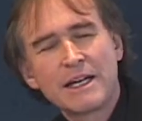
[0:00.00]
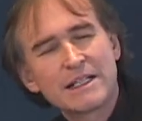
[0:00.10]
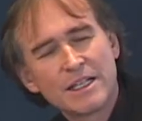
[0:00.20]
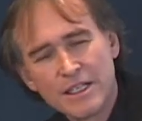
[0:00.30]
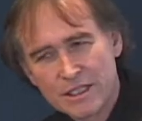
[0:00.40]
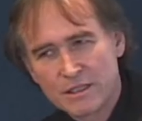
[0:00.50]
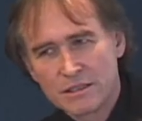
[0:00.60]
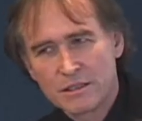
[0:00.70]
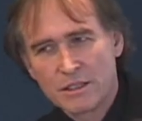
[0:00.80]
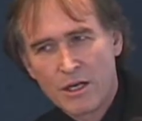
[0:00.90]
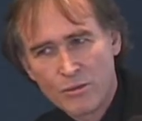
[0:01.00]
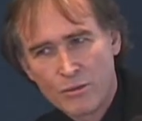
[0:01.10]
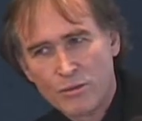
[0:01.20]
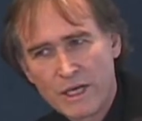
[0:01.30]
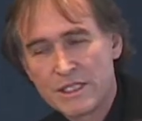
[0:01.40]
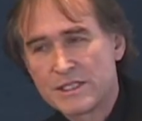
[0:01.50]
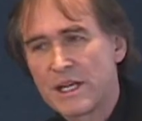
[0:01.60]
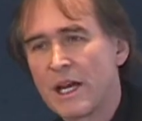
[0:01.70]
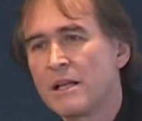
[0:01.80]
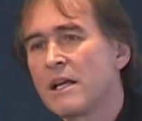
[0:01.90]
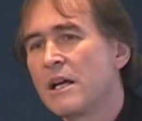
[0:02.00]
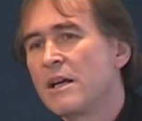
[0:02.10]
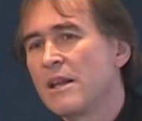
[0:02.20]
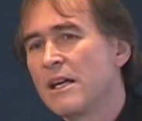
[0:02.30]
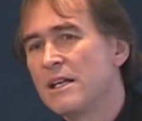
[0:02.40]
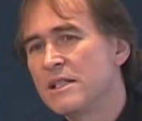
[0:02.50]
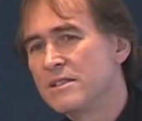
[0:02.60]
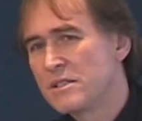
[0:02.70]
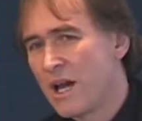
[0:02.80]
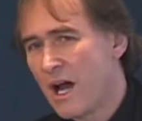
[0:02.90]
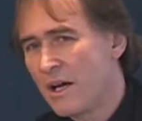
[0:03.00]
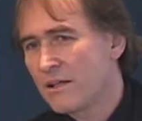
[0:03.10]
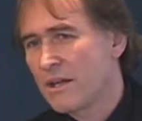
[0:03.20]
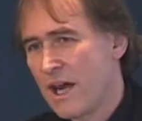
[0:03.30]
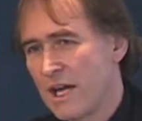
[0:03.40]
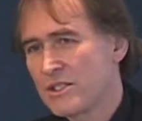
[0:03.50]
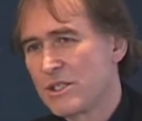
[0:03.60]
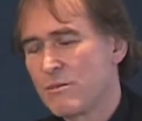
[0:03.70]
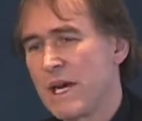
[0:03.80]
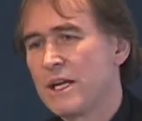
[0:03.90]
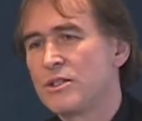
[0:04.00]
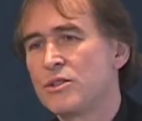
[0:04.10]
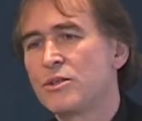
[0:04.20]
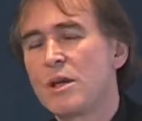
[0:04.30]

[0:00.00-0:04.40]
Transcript: clinical rating scale that is not actually made to